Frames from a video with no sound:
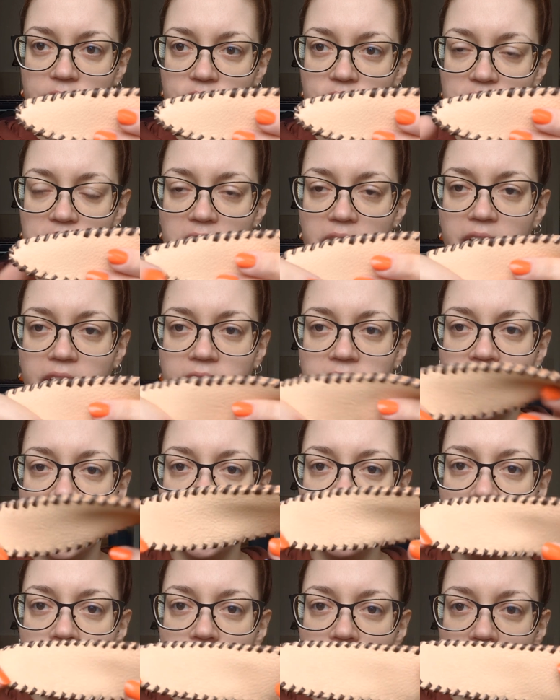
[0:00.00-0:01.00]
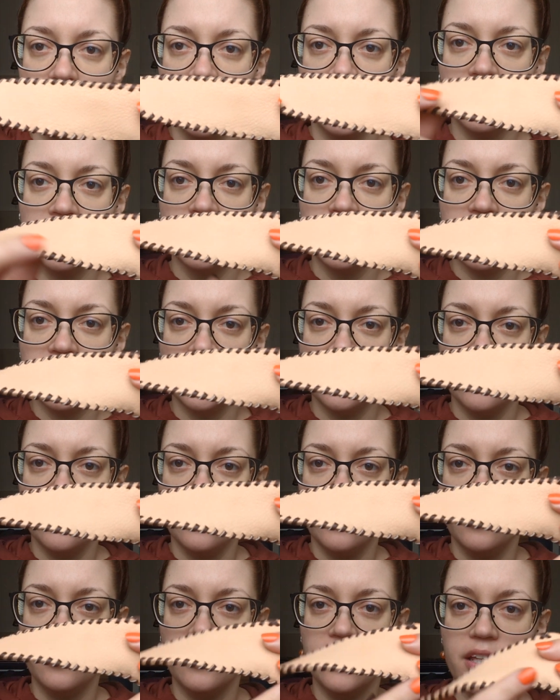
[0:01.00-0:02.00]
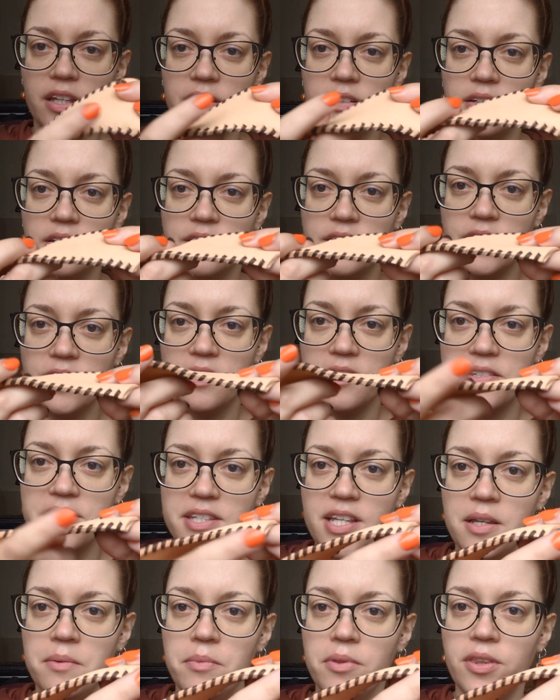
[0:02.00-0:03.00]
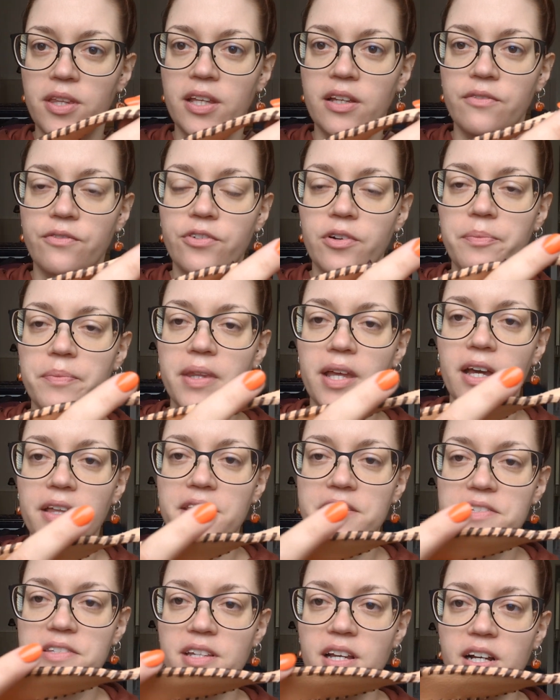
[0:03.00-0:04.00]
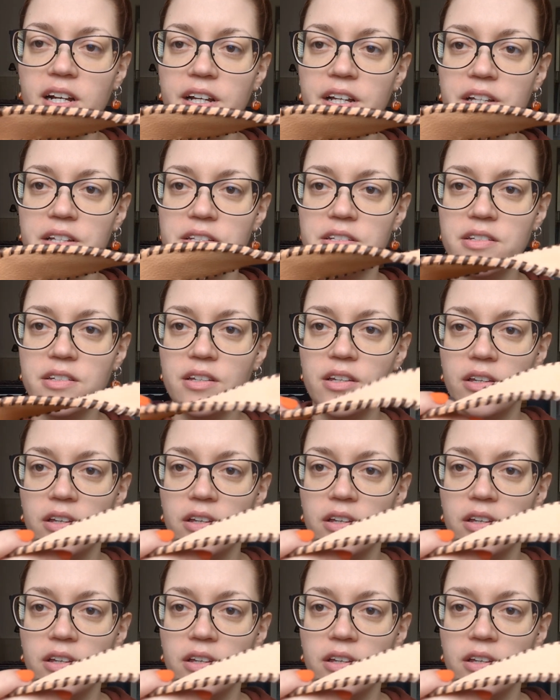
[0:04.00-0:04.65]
just hanging and then did the same thing from the other side.